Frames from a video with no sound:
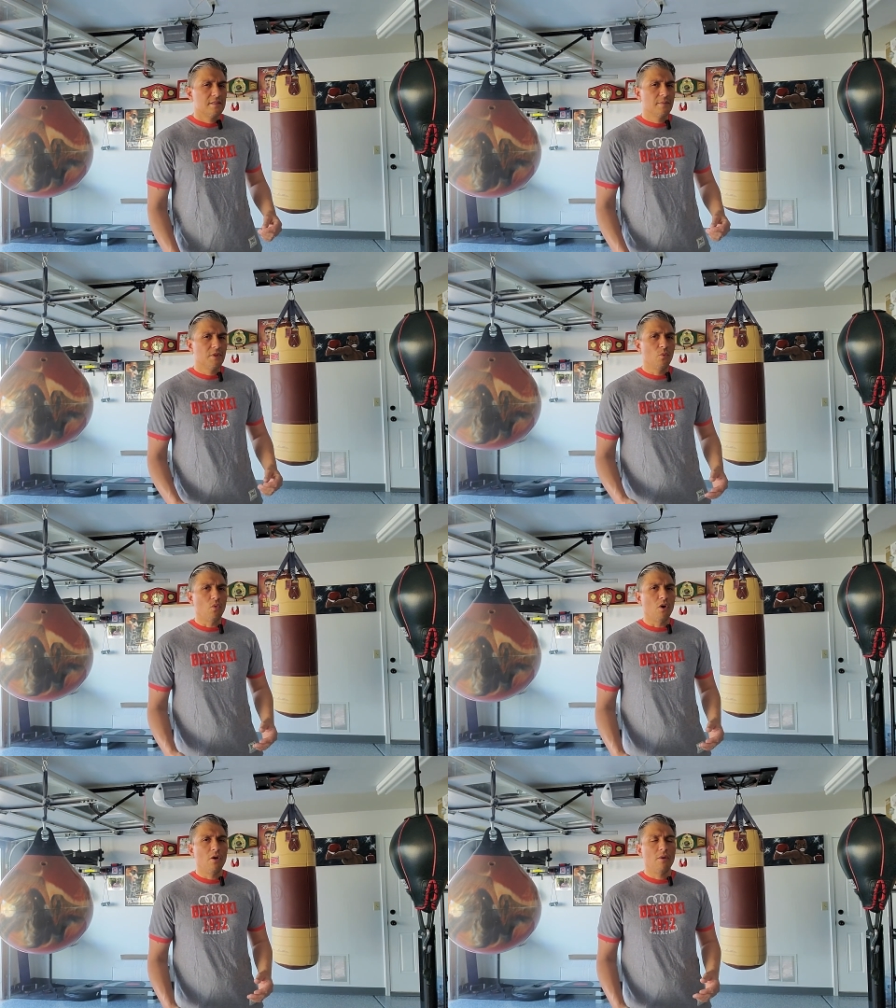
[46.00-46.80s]
some of the
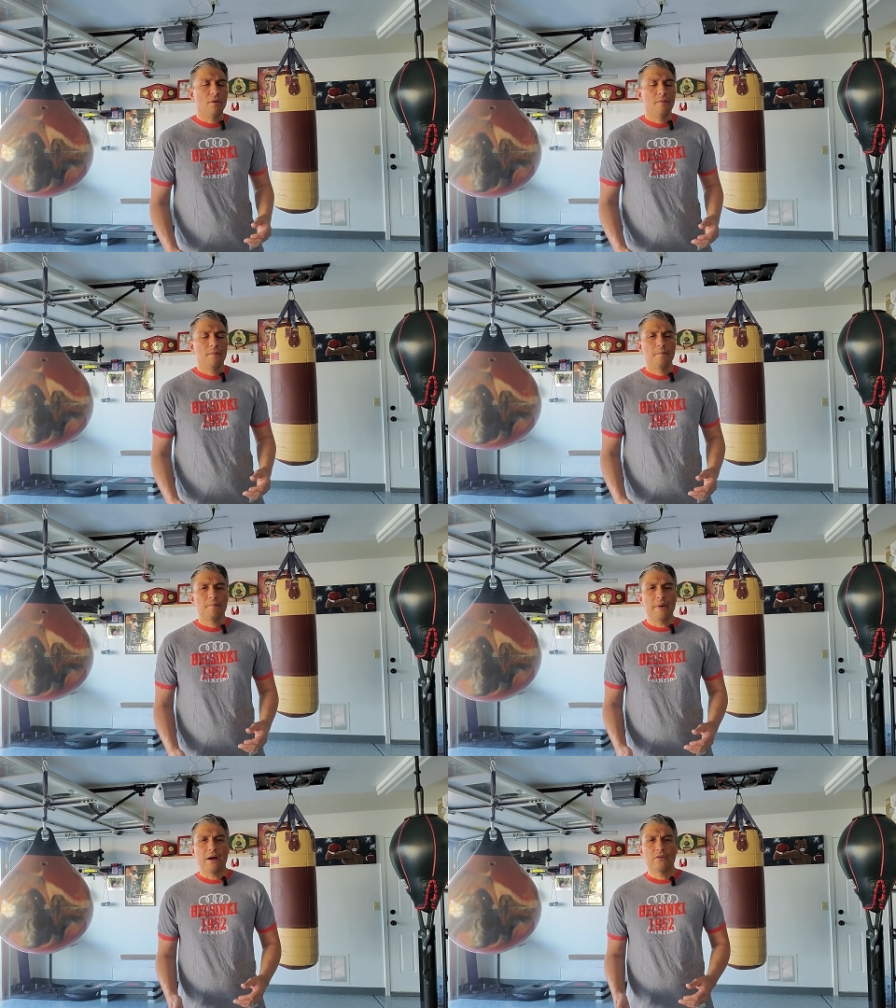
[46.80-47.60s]
wall
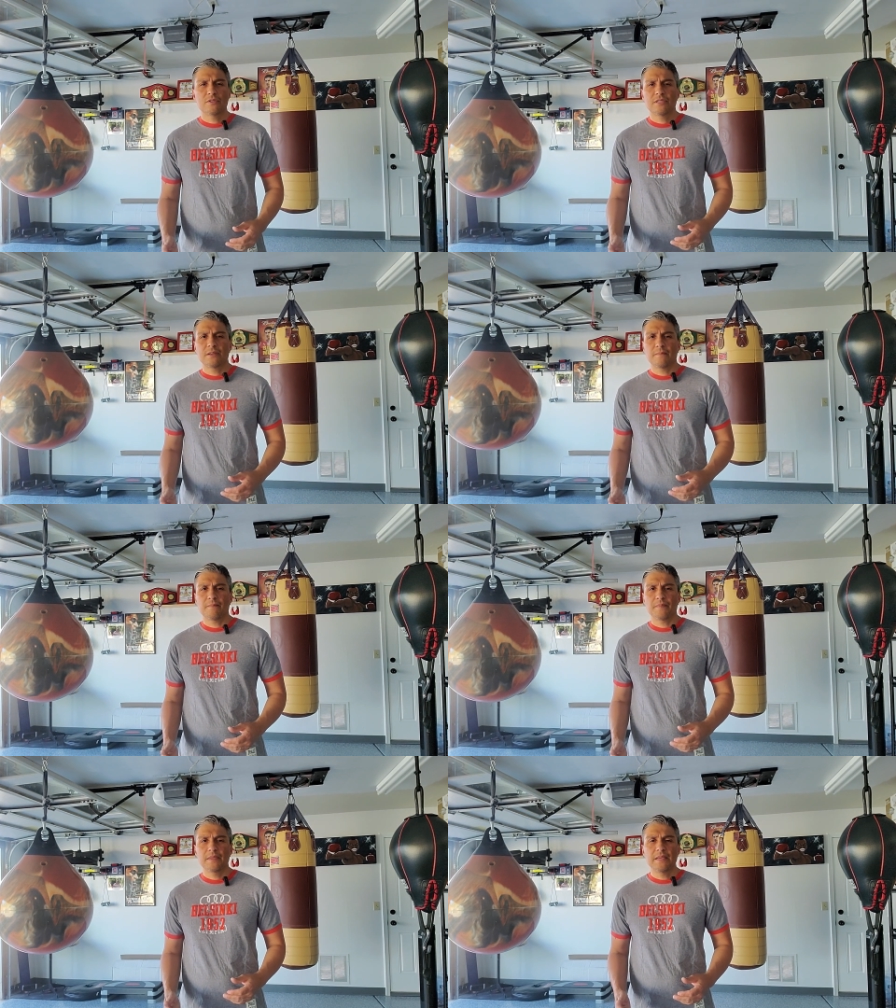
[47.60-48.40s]
mounts
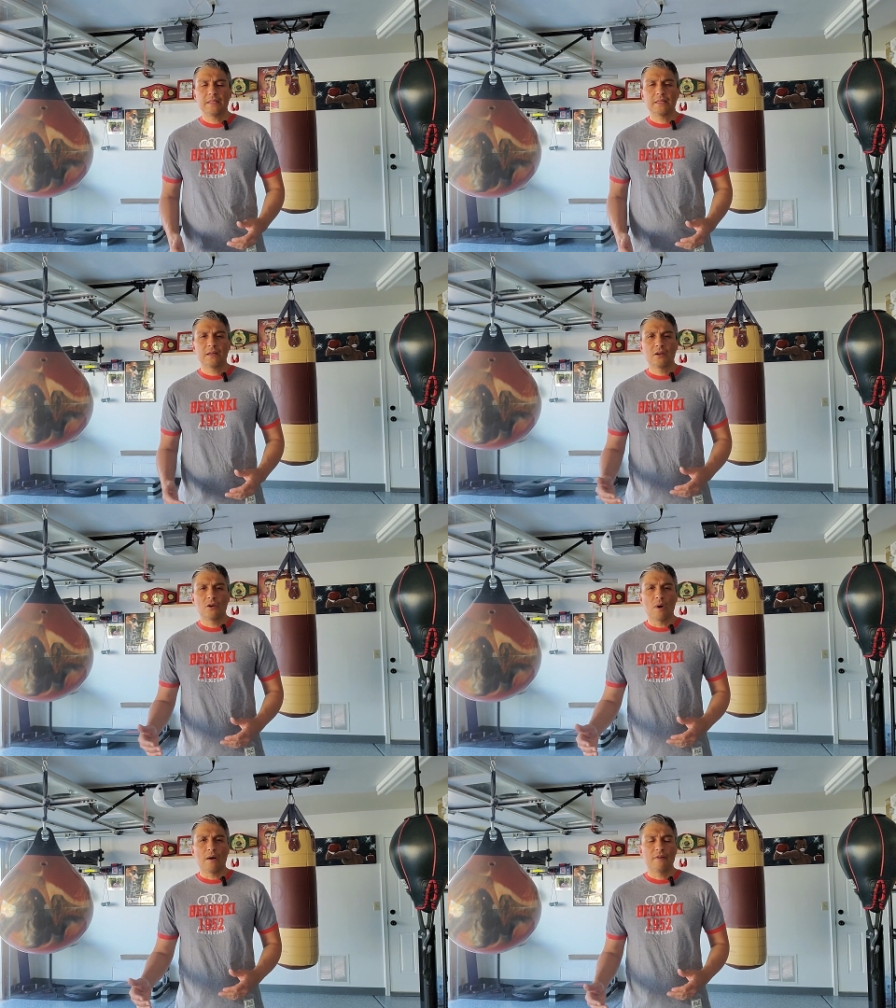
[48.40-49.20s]
didn't
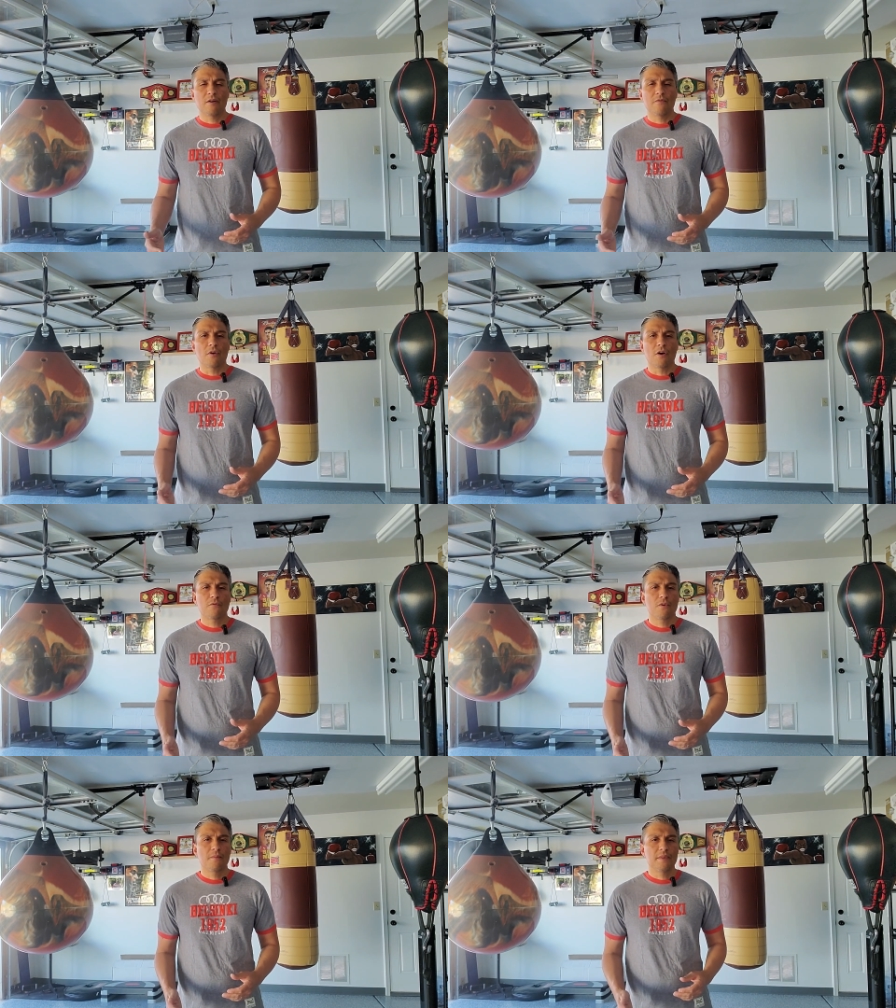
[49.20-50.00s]
go out very far
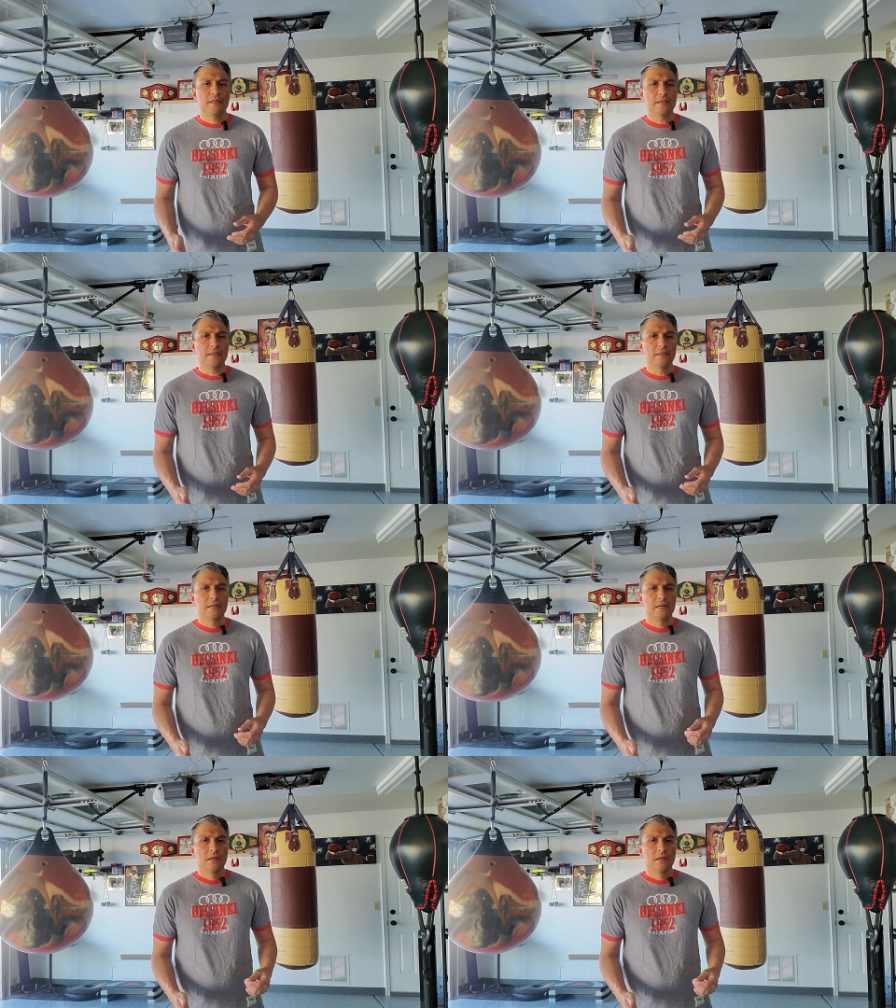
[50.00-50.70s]
from the